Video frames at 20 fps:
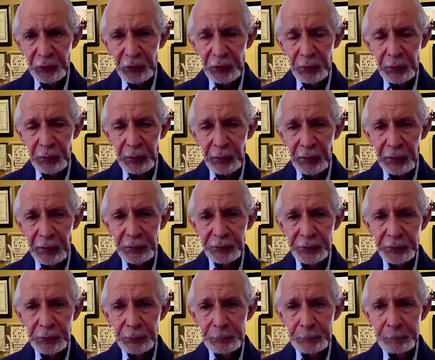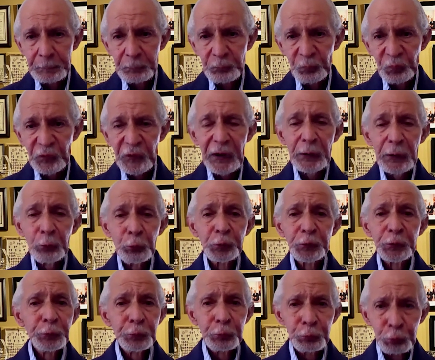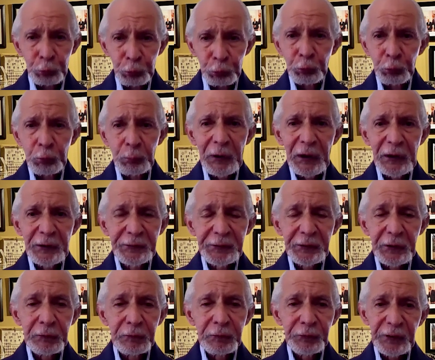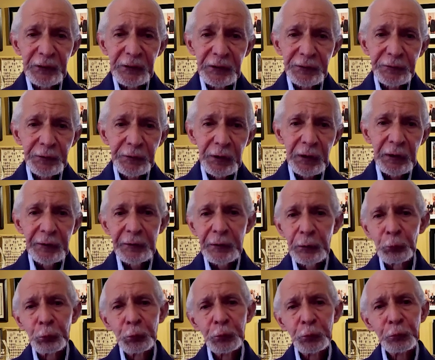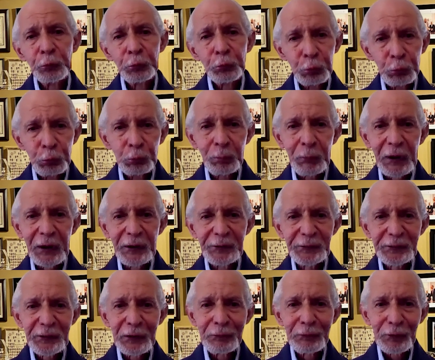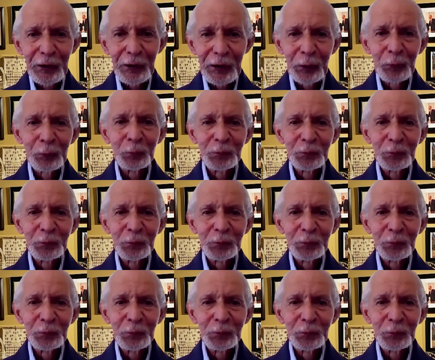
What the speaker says: And I wouldn't rule myself in and I wouldn't rule myself out.